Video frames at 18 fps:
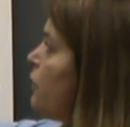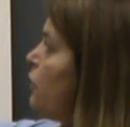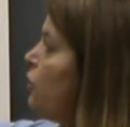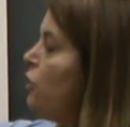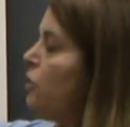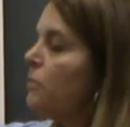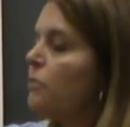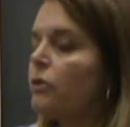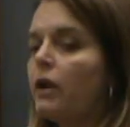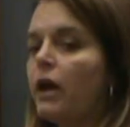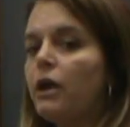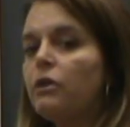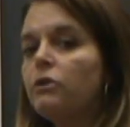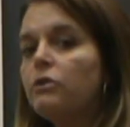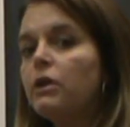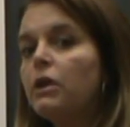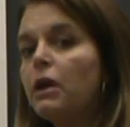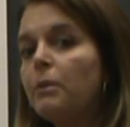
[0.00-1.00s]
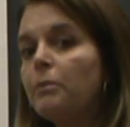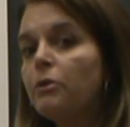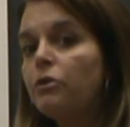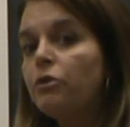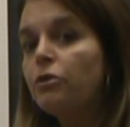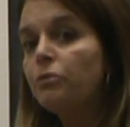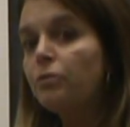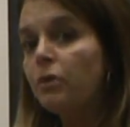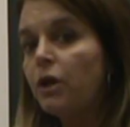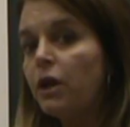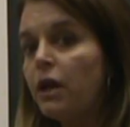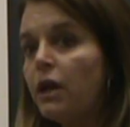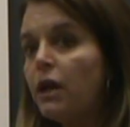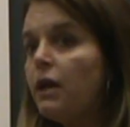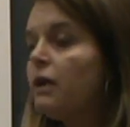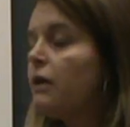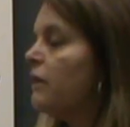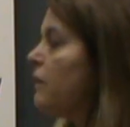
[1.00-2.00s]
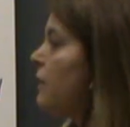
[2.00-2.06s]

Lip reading: the numerator, the number 3,